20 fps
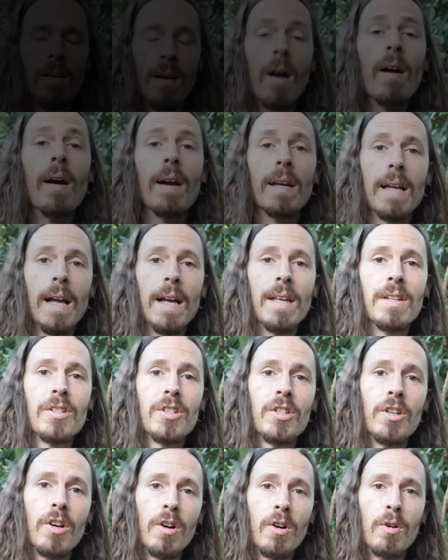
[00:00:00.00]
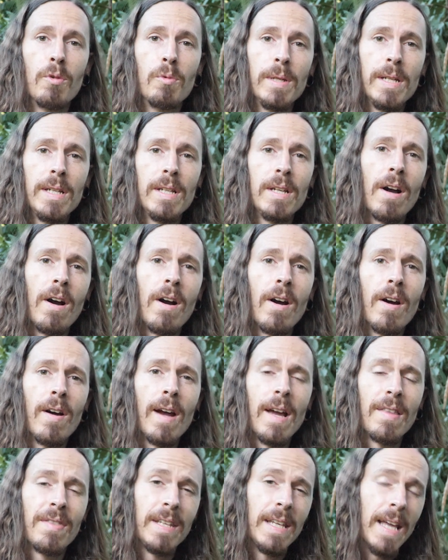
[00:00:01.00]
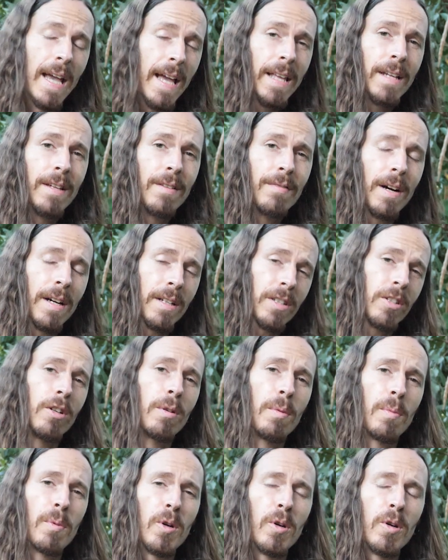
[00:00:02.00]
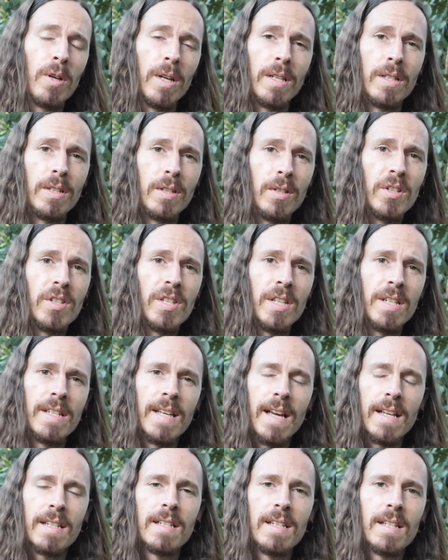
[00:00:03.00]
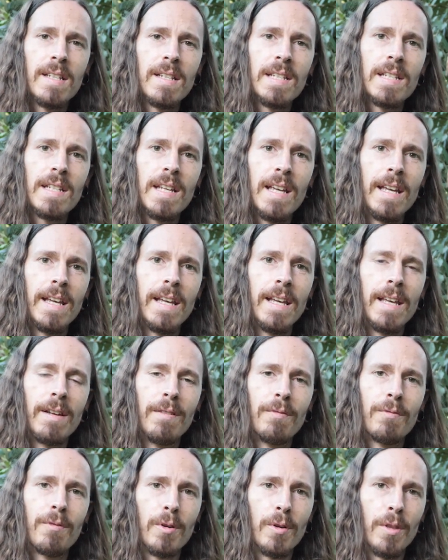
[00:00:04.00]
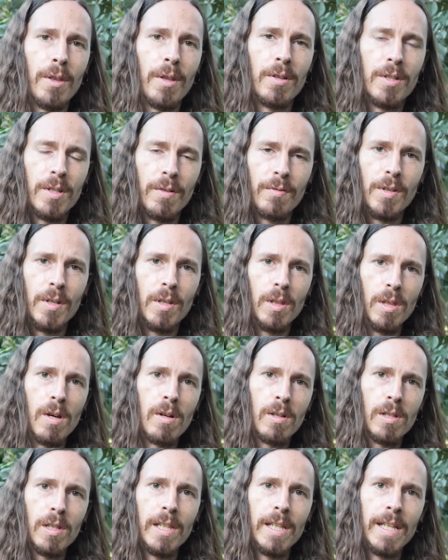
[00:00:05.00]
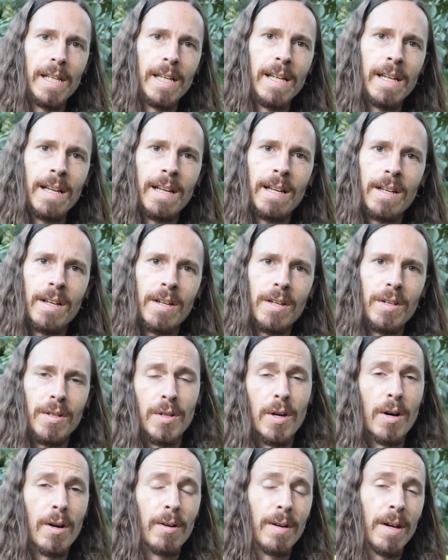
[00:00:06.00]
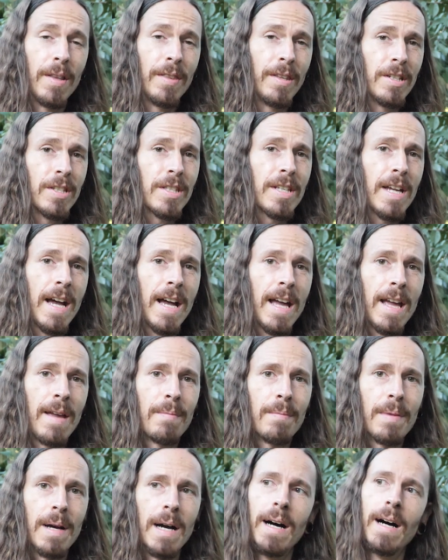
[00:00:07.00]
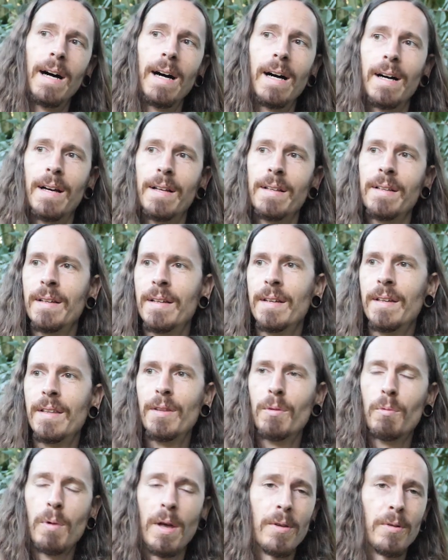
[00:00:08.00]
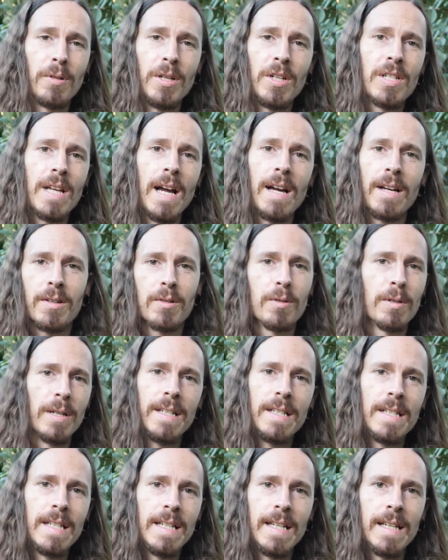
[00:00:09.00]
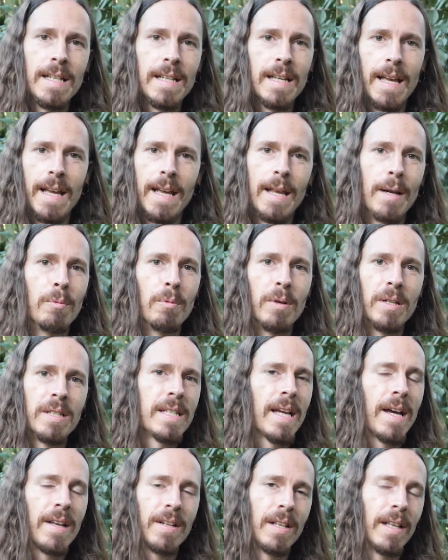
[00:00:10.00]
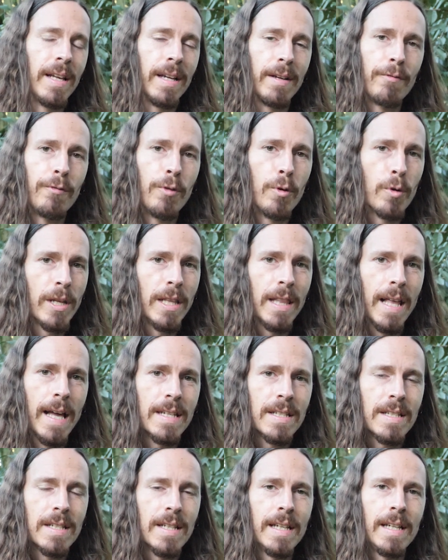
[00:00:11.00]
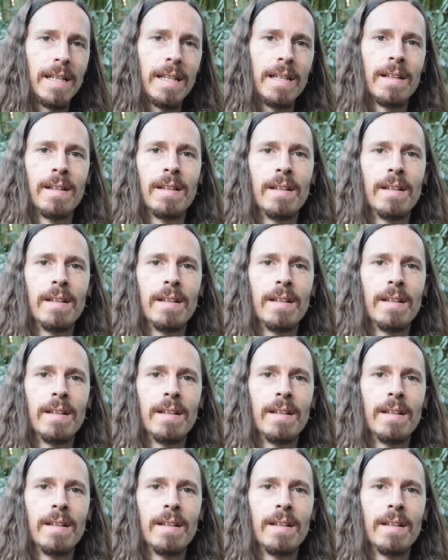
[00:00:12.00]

Alright guys, so we are at the end of October in Houston, Texas, and for those of you locally who know around this time, the weather just got crazy and went down to like 40 last night,